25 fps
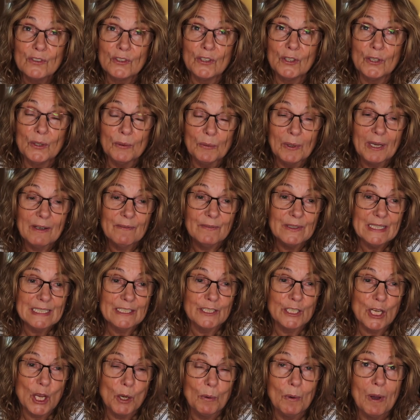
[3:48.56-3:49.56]
do a
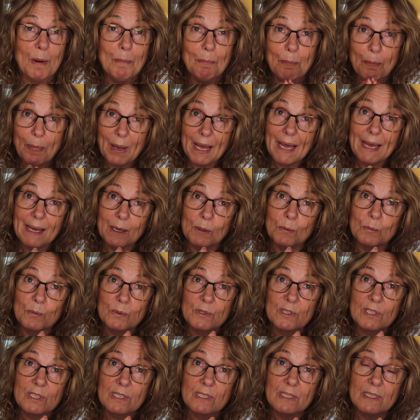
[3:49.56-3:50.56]
video
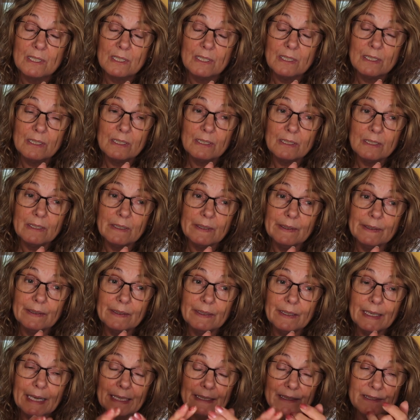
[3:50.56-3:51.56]
about
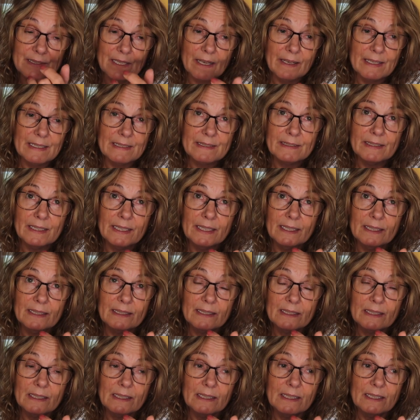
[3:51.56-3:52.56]
anxiety,
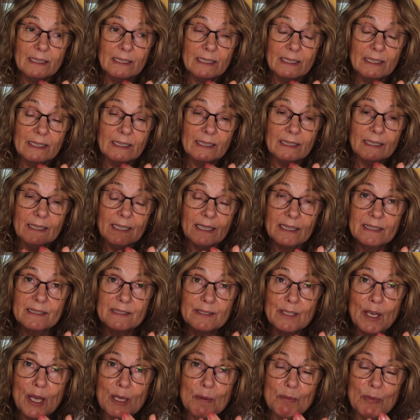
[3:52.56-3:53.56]

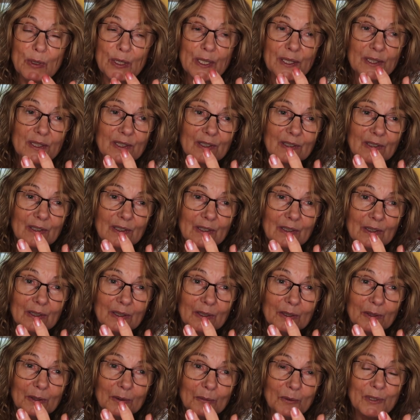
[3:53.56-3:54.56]
excitement.
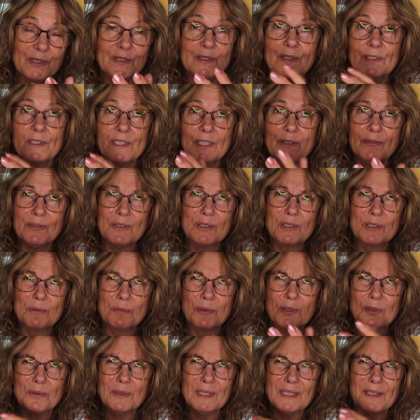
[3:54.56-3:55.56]
What's the difference
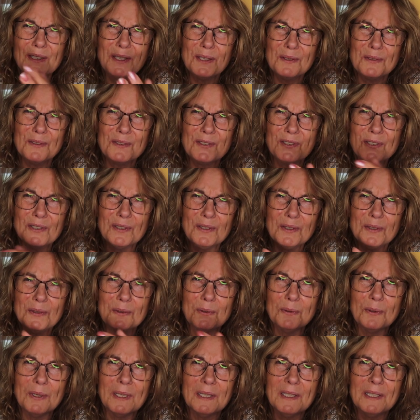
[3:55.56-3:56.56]
between those
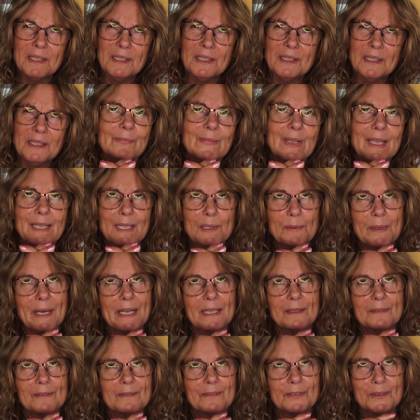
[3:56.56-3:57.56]
two?
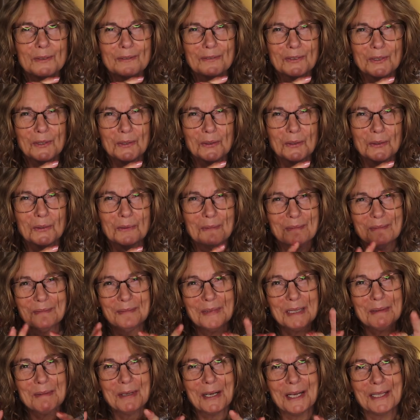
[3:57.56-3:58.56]
Anyway, food for thought.
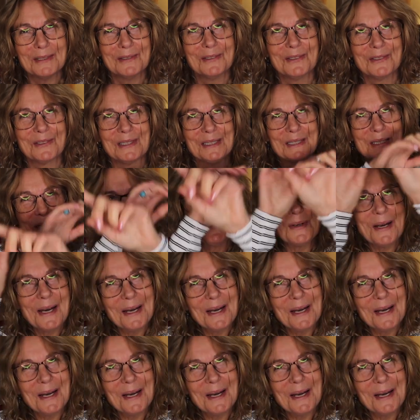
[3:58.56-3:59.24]
Bye-bye. Teresa's